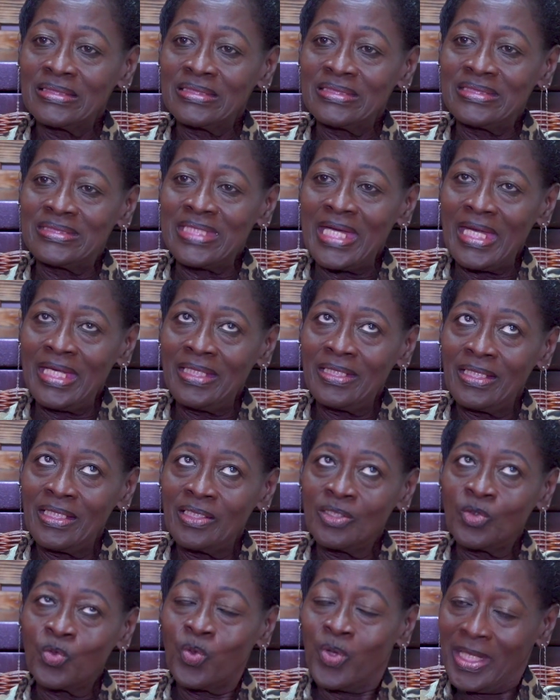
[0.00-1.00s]
Then
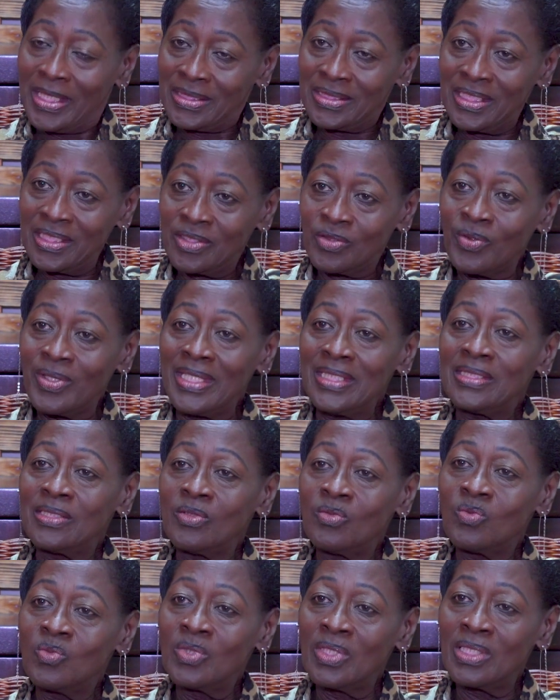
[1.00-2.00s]
in
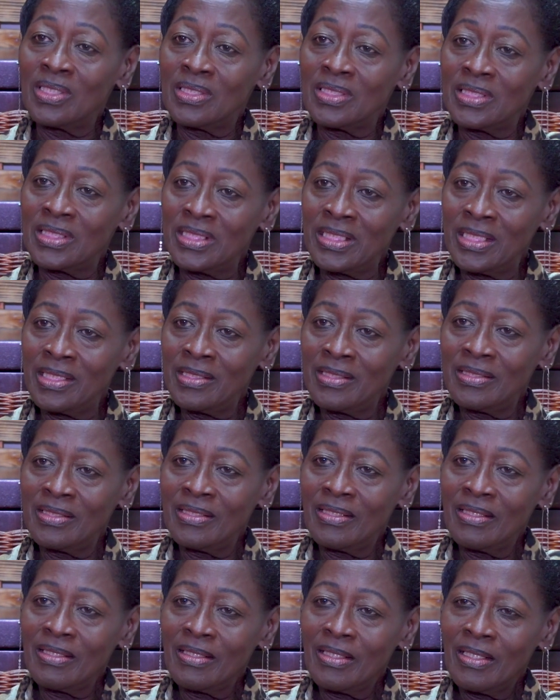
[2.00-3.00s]
2021,
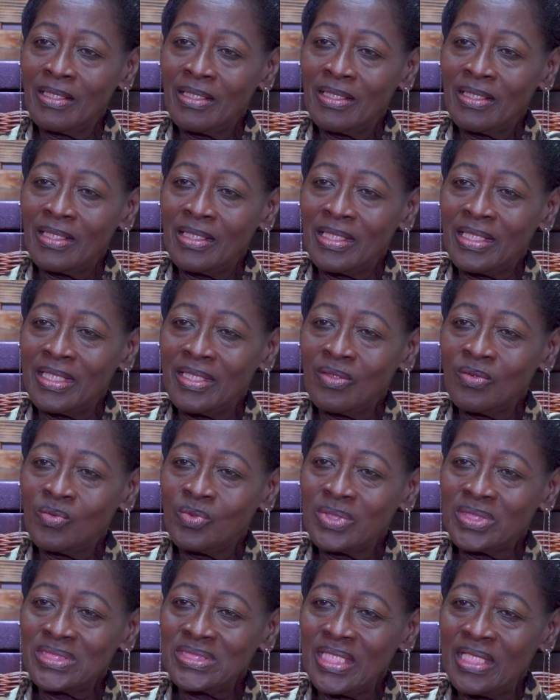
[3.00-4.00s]
I
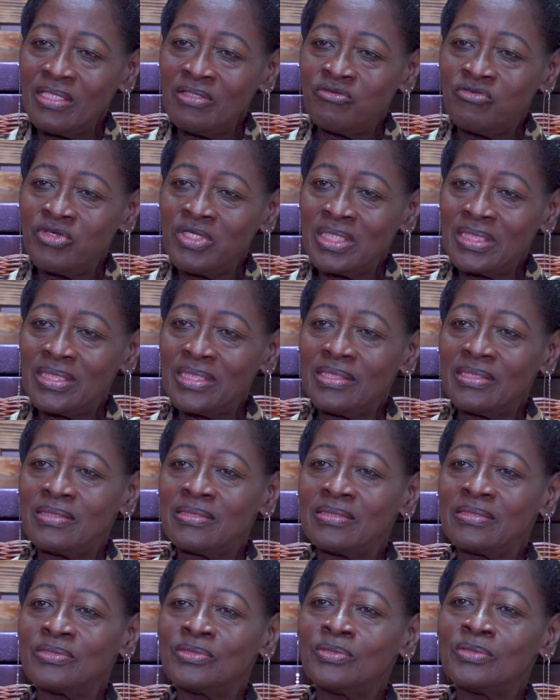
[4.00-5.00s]
was elevated
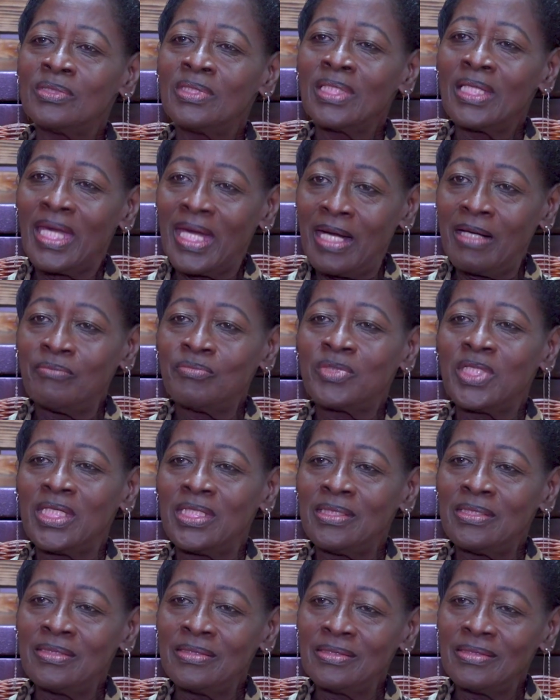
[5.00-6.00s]
to
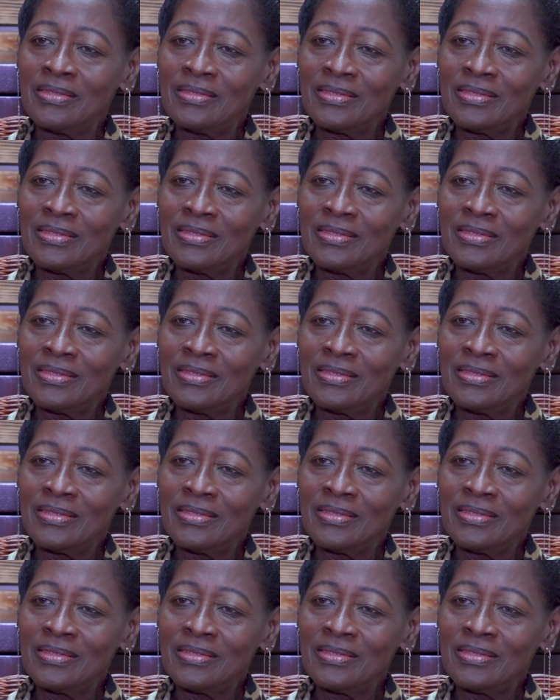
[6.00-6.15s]
captain.